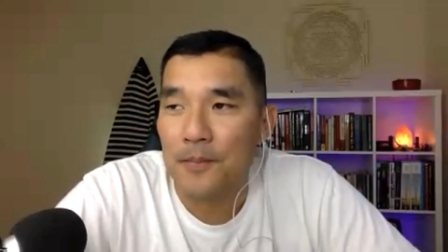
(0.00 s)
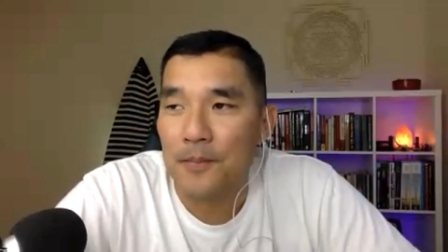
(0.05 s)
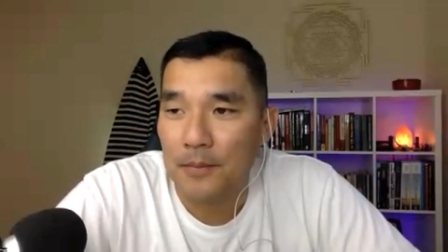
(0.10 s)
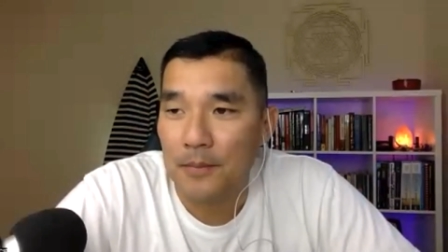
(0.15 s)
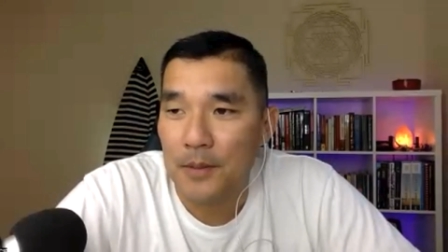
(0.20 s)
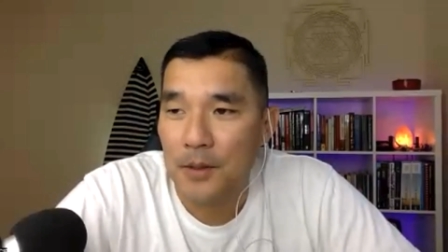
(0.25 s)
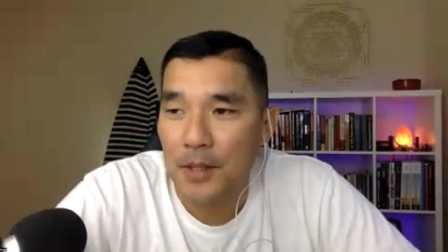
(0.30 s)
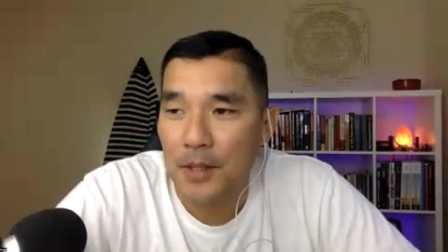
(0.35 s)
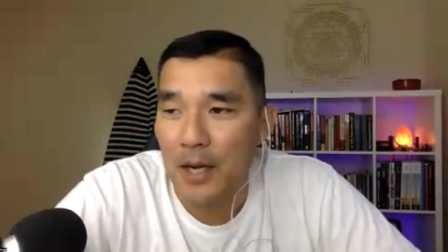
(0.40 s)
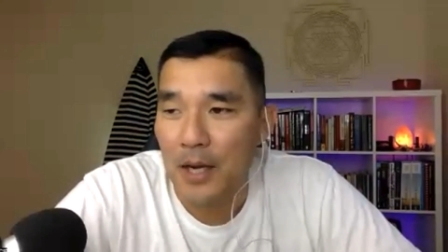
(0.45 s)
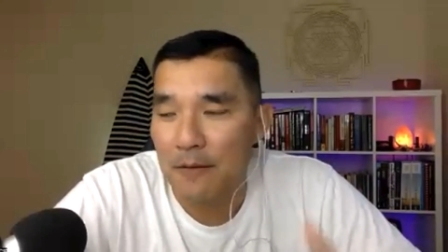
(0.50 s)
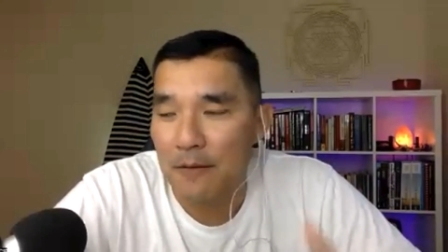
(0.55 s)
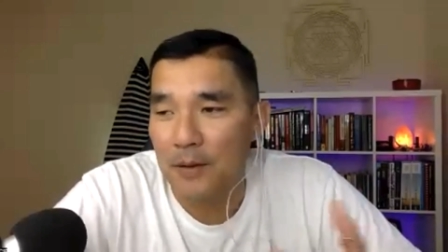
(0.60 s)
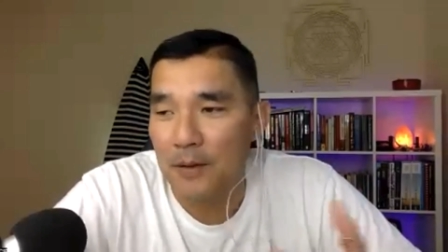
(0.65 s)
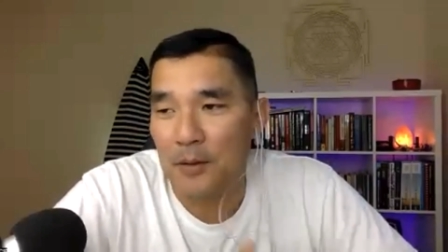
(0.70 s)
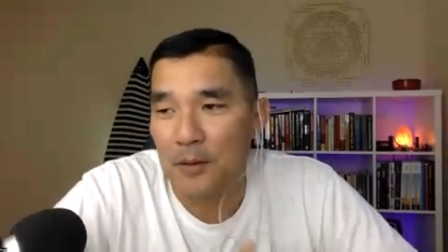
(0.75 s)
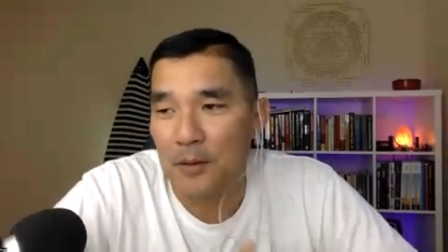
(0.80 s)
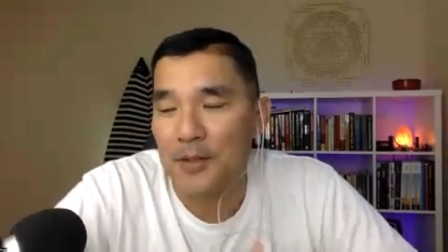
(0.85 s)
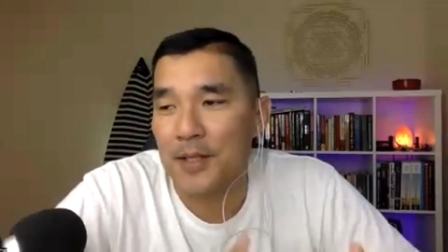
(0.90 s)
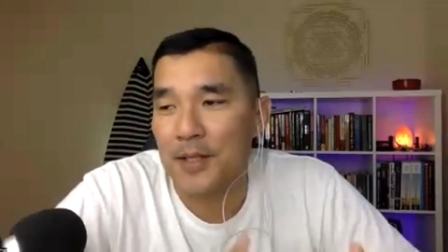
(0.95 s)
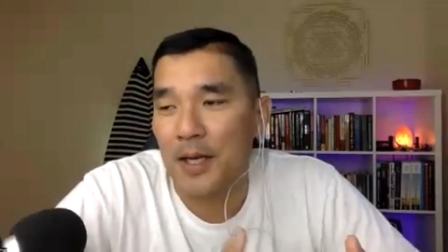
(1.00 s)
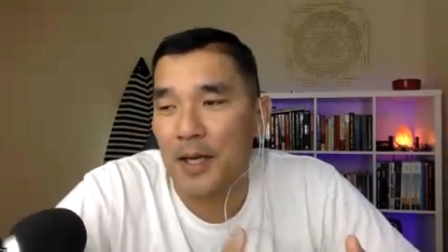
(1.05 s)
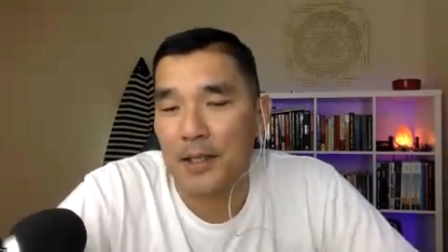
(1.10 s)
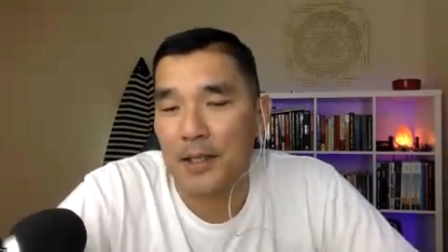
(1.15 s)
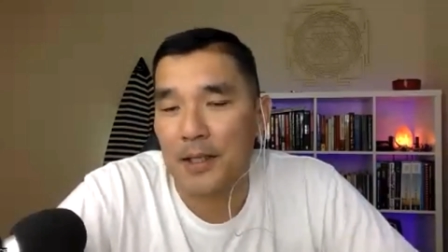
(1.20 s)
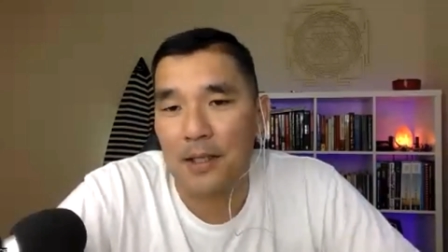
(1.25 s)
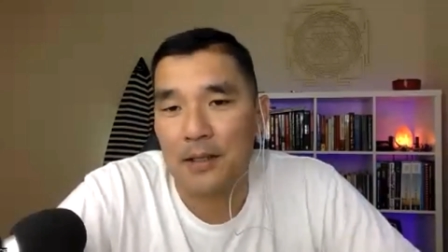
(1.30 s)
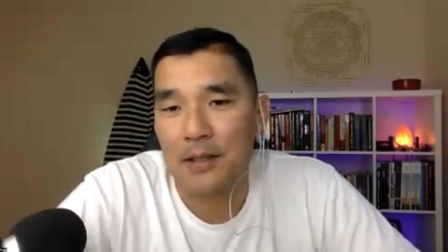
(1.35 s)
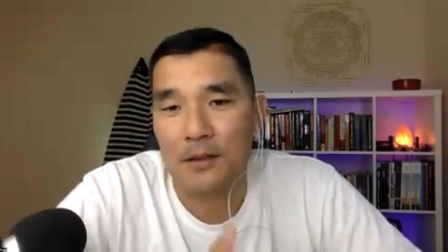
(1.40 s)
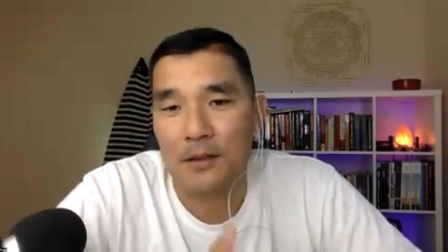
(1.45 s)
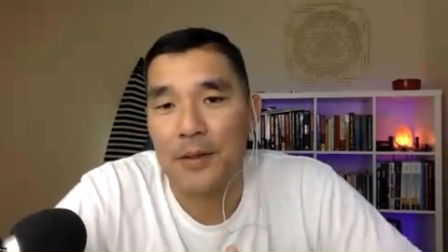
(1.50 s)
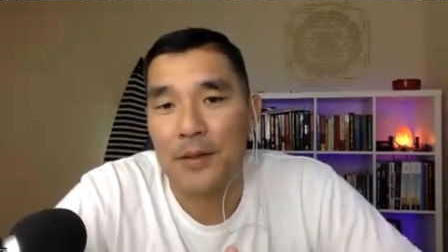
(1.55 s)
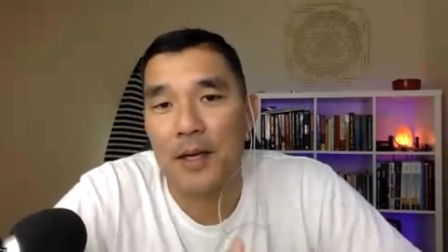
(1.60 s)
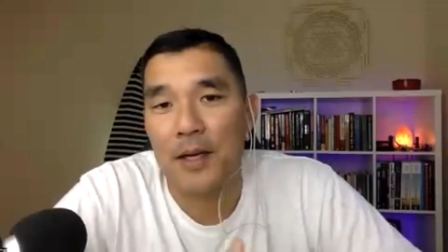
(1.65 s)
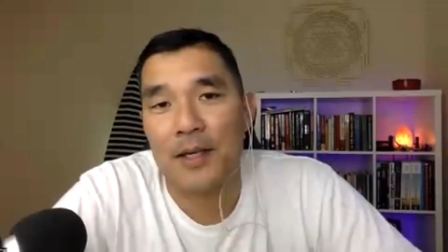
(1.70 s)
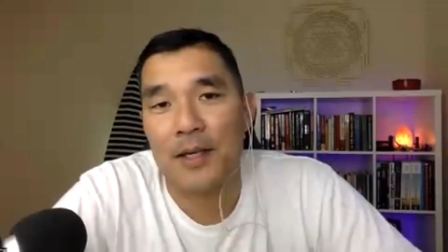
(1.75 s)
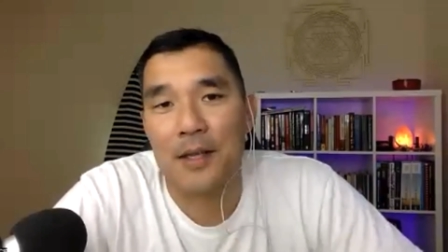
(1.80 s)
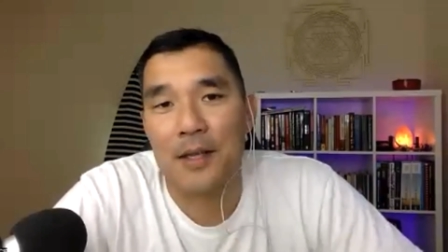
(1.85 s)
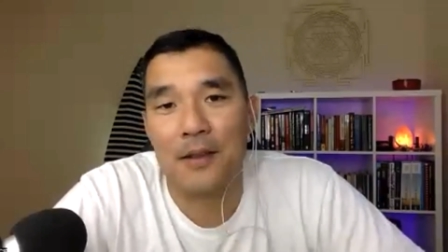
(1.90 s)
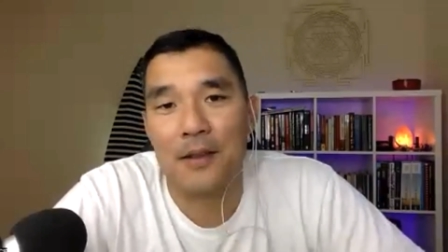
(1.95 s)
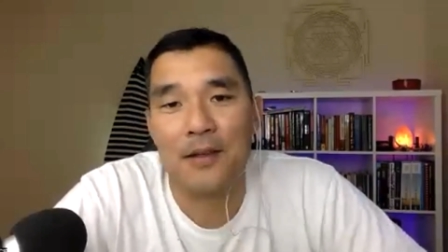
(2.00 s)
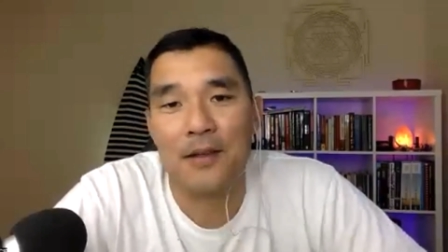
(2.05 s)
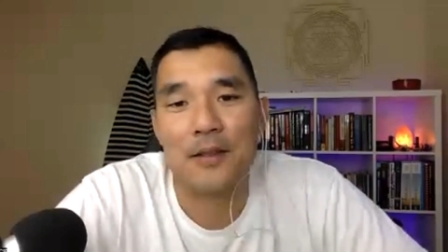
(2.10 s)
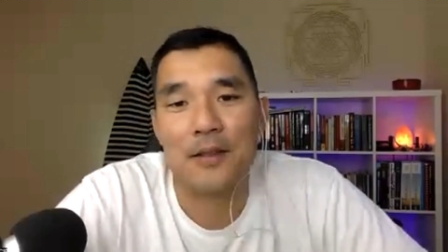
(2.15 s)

you know, have the personality to do that kind of thing.